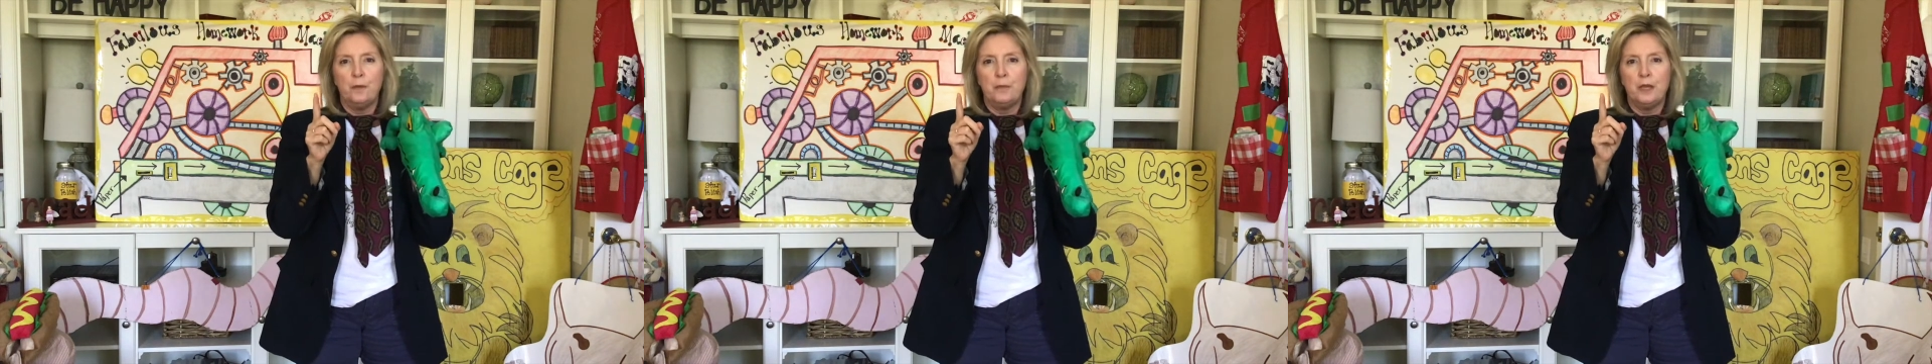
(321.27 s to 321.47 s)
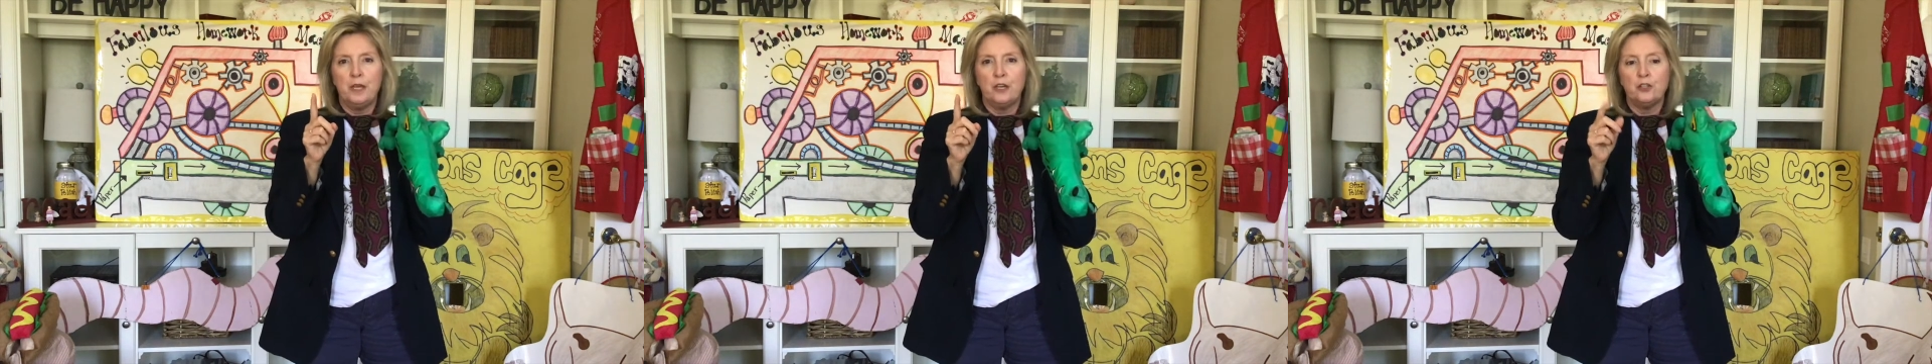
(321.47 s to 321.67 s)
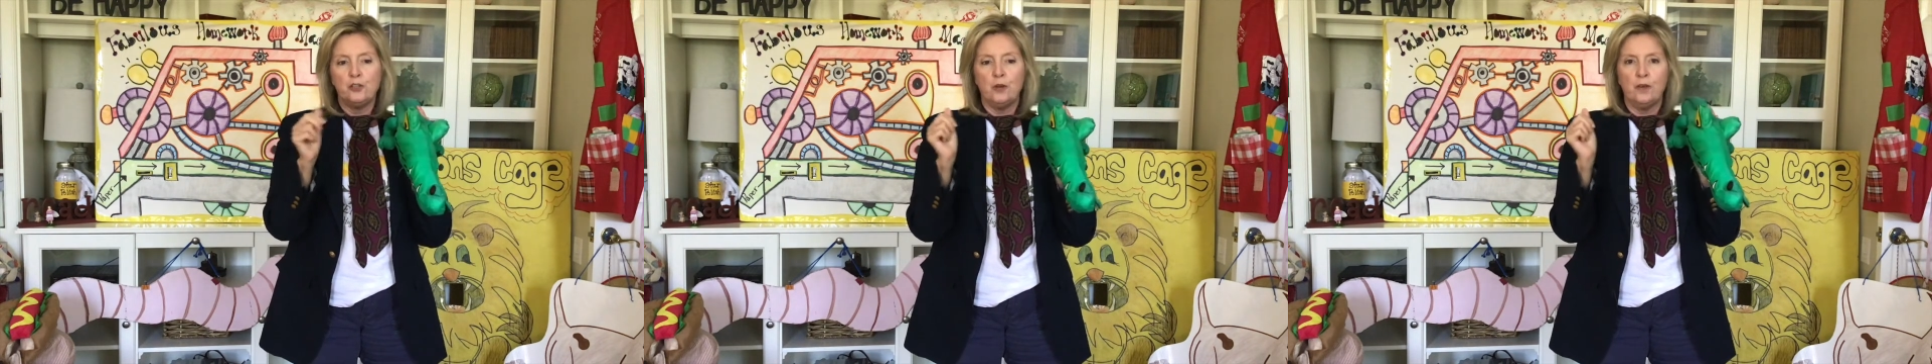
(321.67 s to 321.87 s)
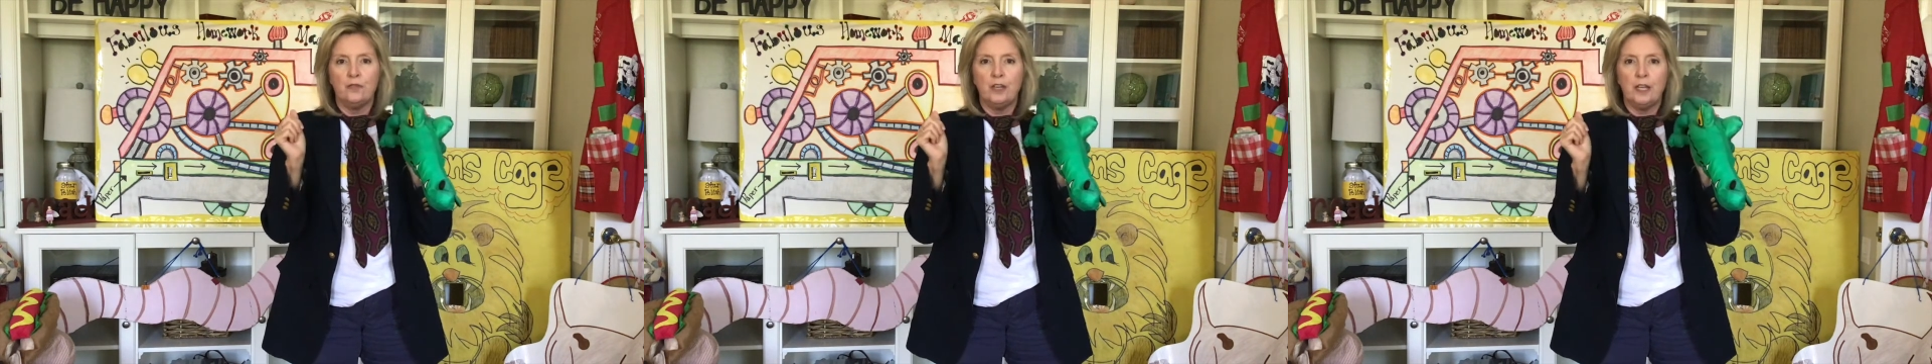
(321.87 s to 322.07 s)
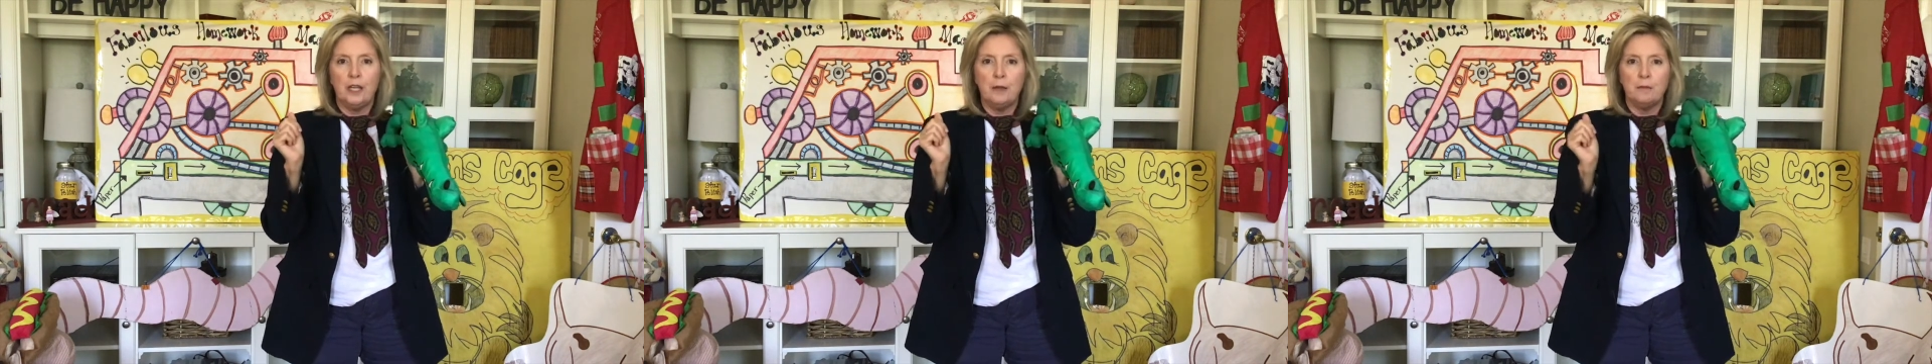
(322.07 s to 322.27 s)
because you have
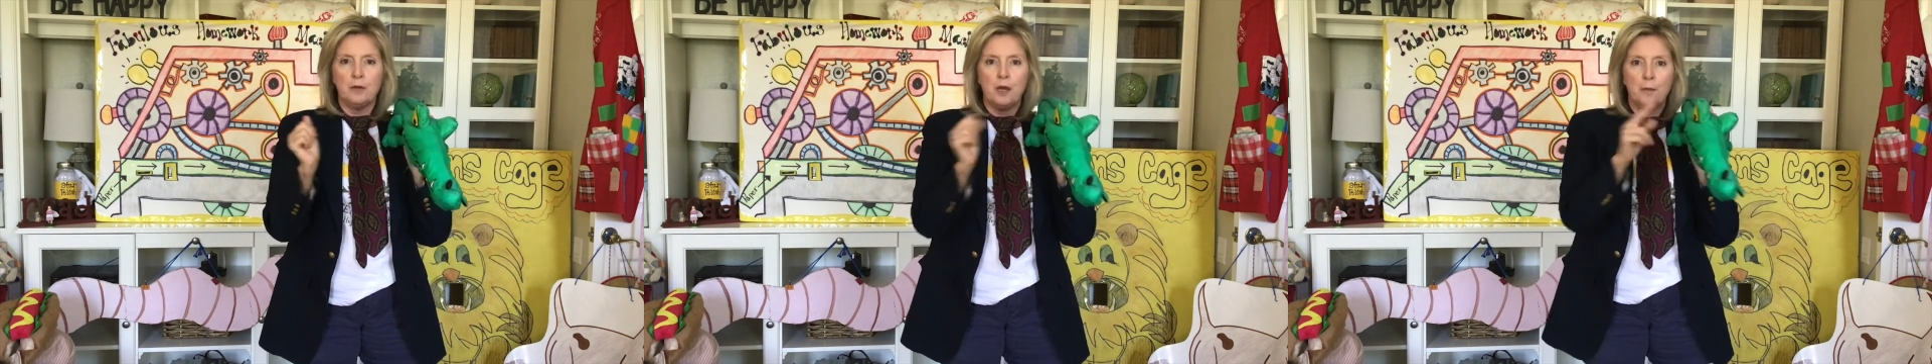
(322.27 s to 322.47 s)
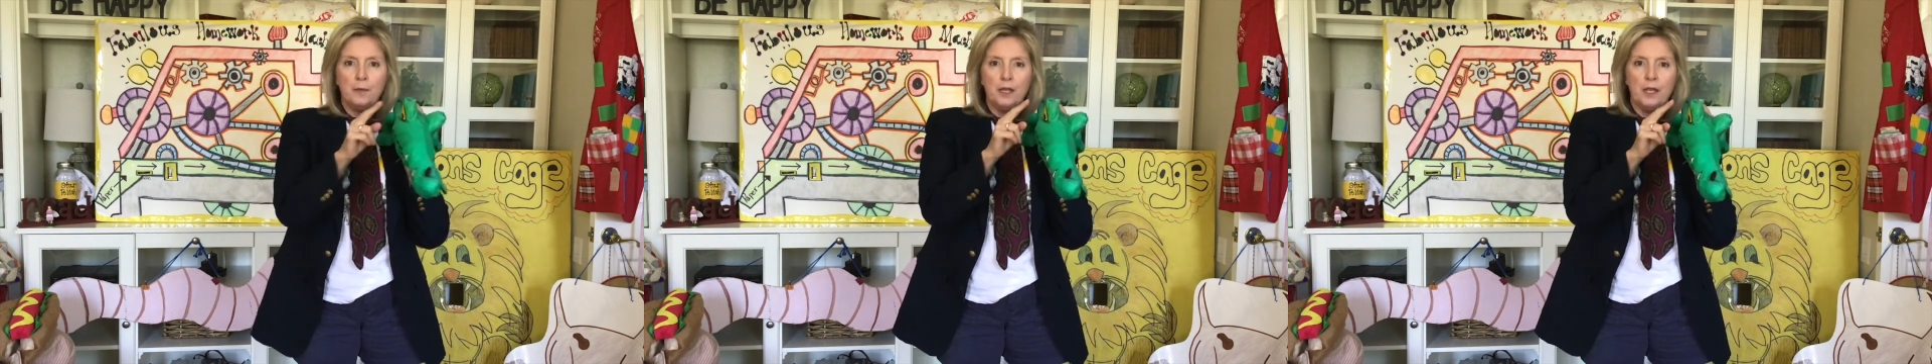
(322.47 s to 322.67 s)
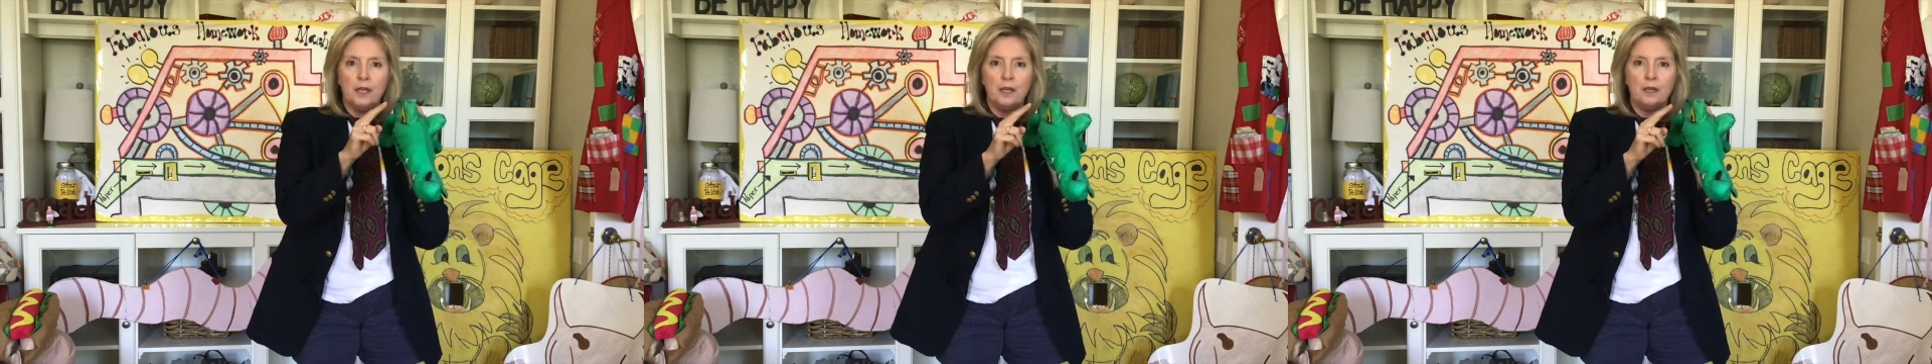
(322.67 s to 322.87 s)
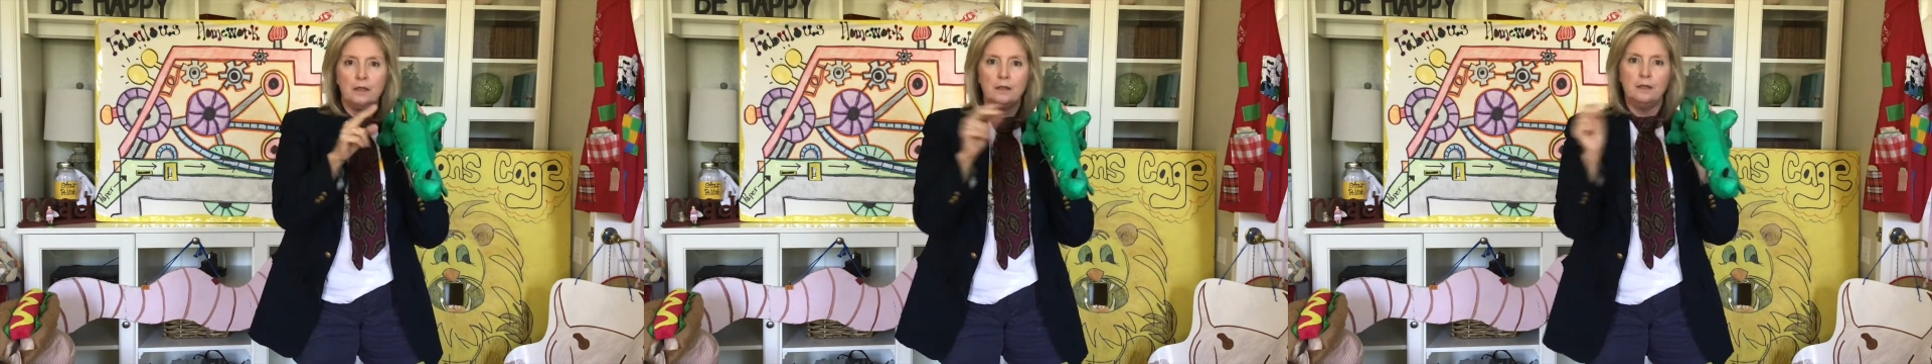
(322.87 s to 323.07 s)
to keep coming in,